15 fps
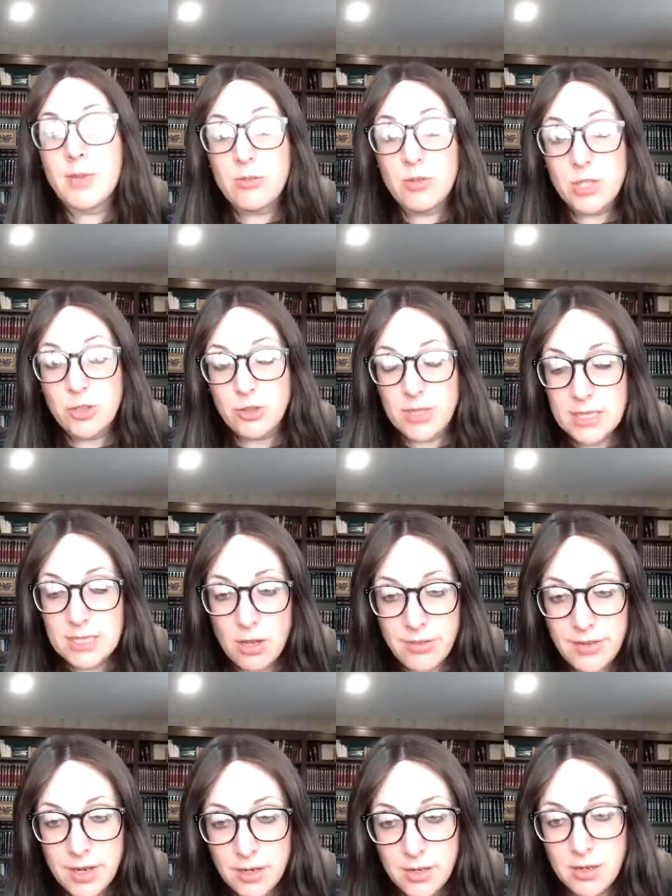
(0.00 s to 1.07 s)
retreats on
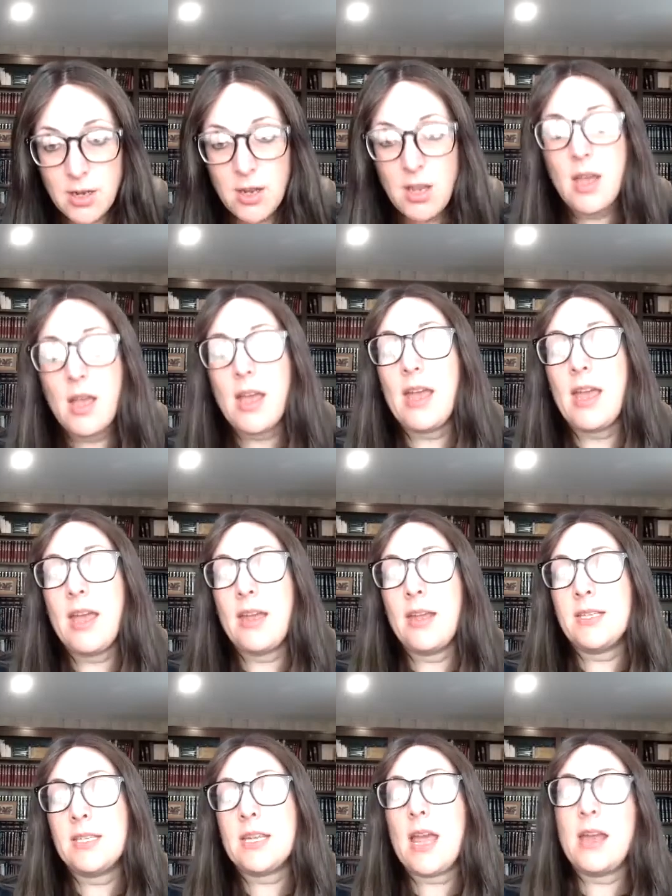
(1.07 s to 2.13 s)
there
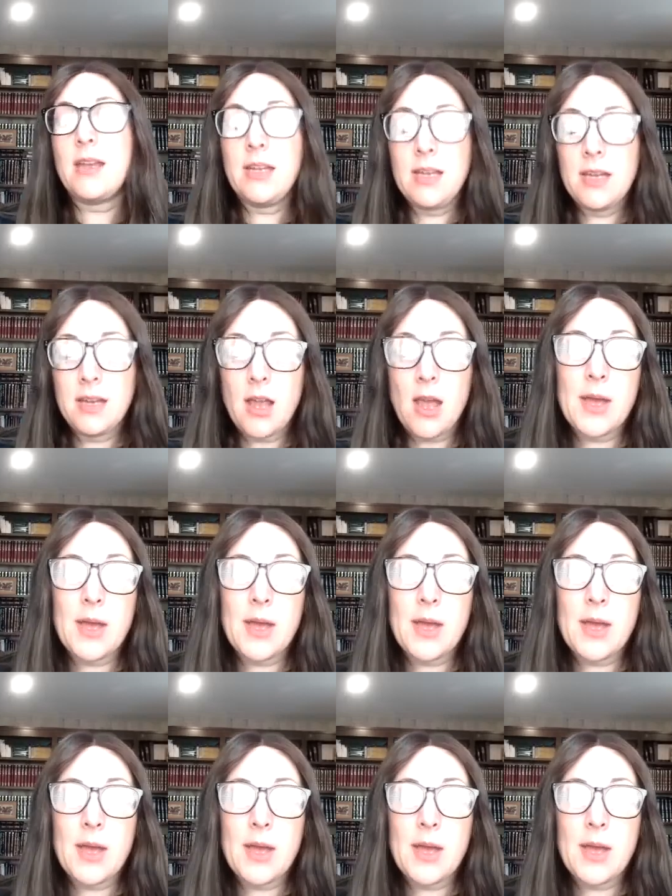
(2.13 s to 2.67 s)
and any